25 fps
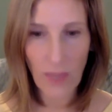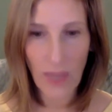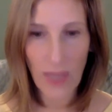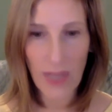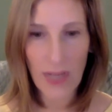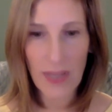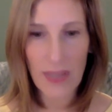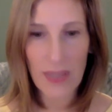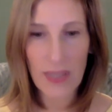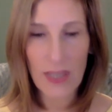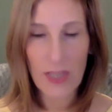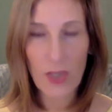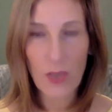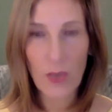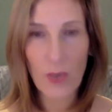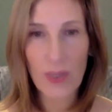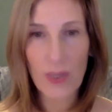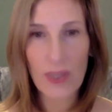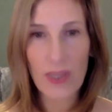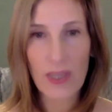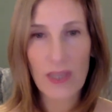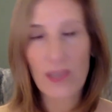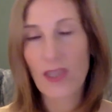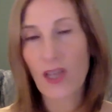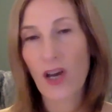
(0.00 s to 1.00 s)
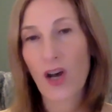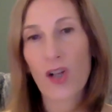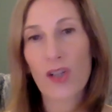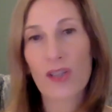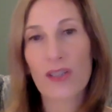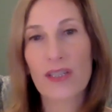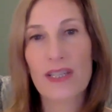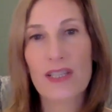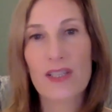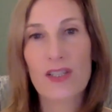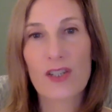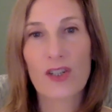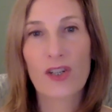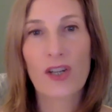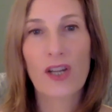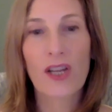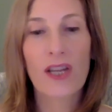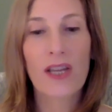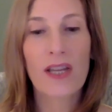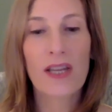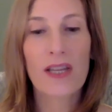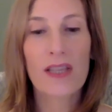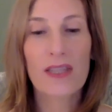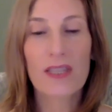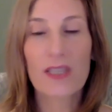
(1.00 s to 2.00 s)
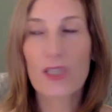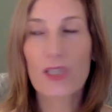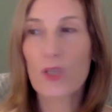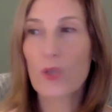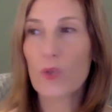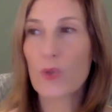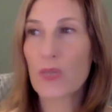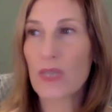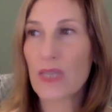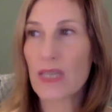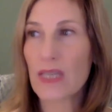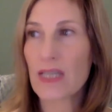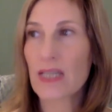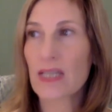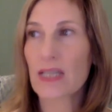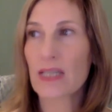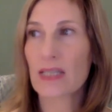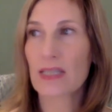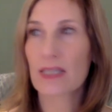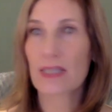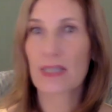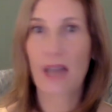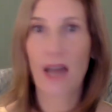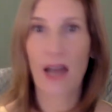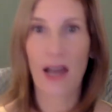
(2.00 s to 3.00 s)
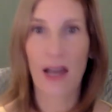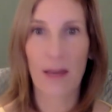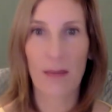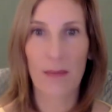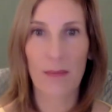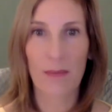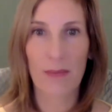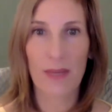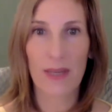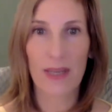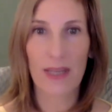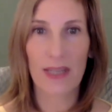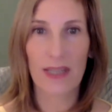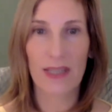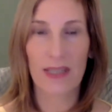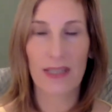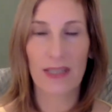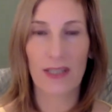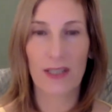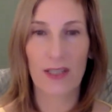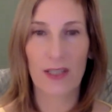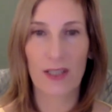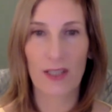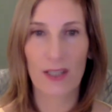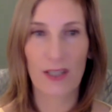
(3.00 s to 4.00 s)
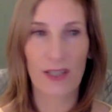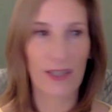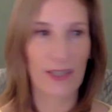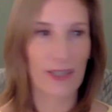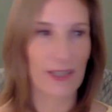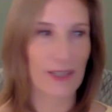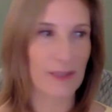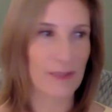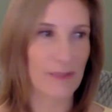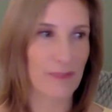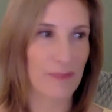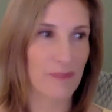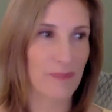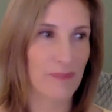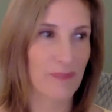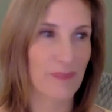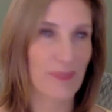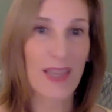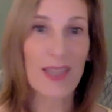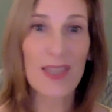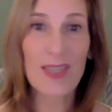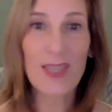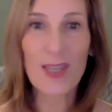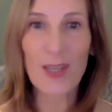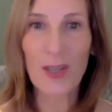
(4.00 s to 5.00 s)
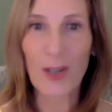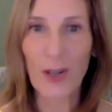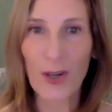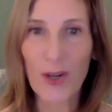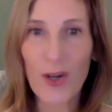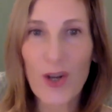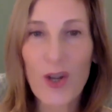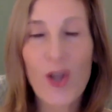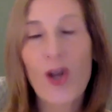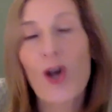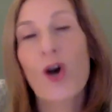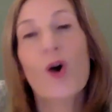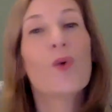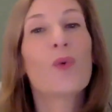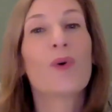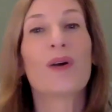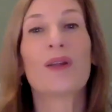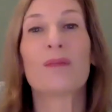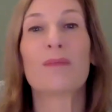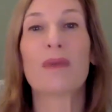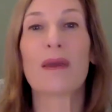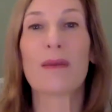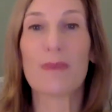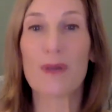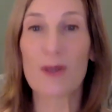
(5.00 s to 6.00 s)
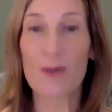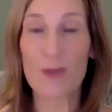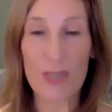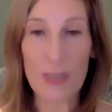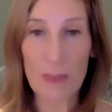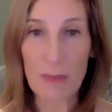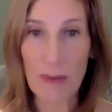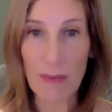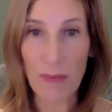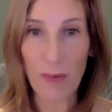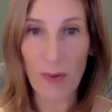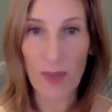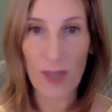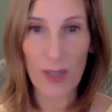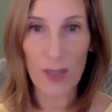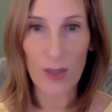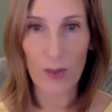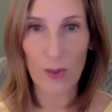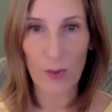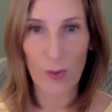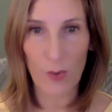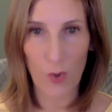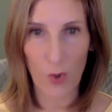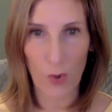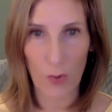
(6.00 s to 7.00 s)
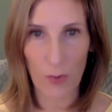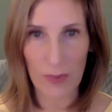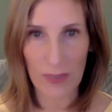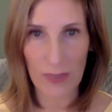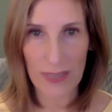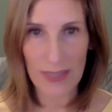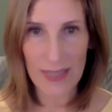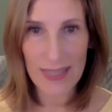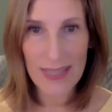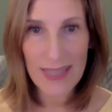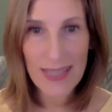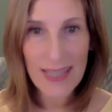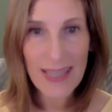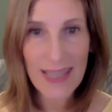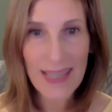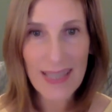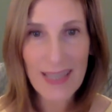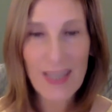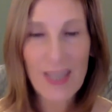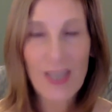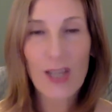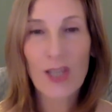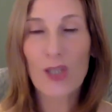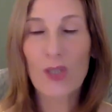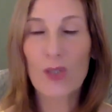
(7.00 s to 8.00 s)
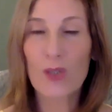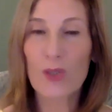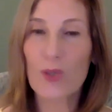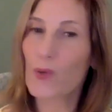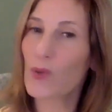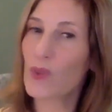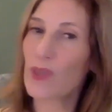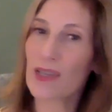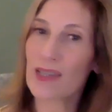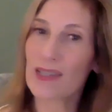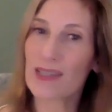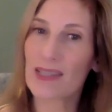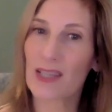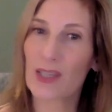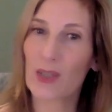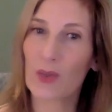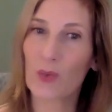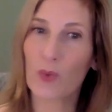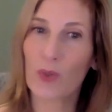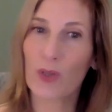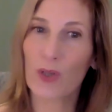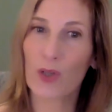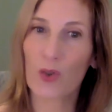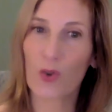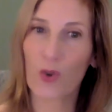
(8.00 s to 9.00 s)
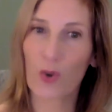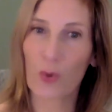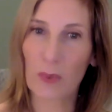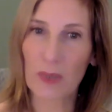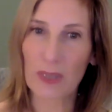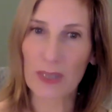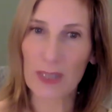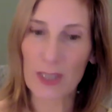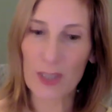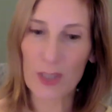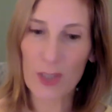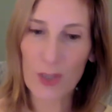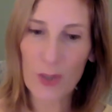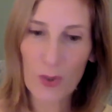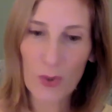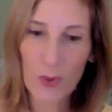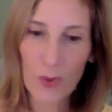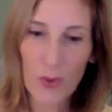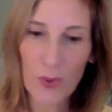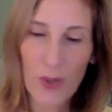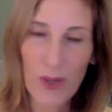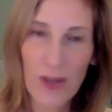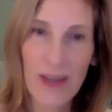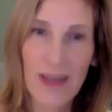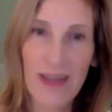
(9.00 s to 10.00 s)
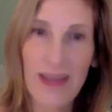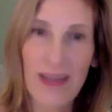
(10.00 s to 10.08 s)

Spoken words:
And I think knowing that the holidays are this unique time in the year when maybe you see people that you don't normally see, you do things that you wouldn't normally do.